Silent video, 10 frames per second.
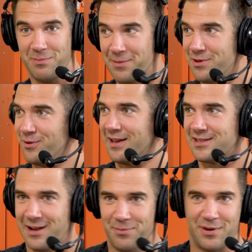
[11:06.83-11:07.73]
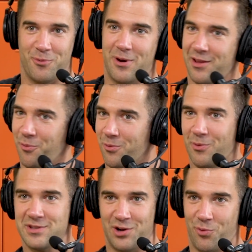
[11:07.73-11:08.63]
Right. Maybe you get something one in a,
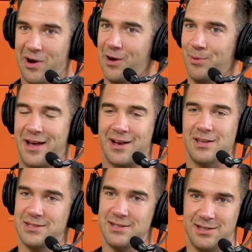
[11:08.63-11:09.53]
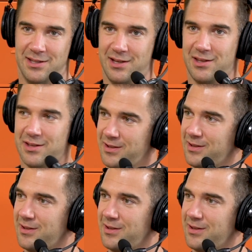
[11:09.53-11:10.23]
once in a while, but not consistently. I mean, one of her